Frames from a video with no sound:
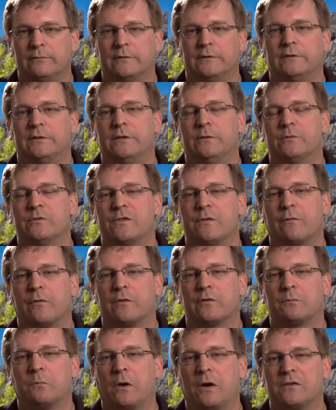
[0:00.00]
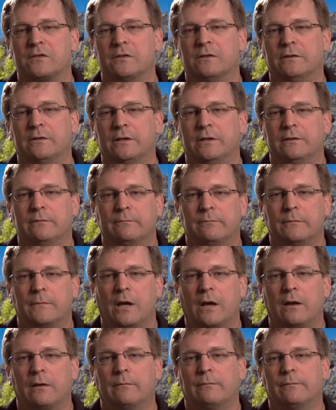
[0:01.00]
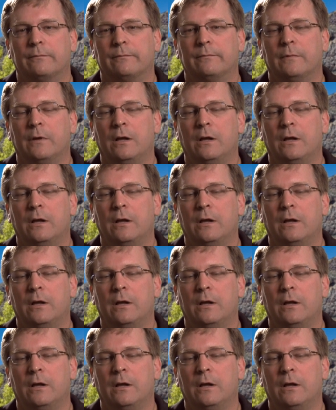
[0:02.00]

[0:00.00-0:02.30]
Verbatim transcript: since he was the first president and he kind of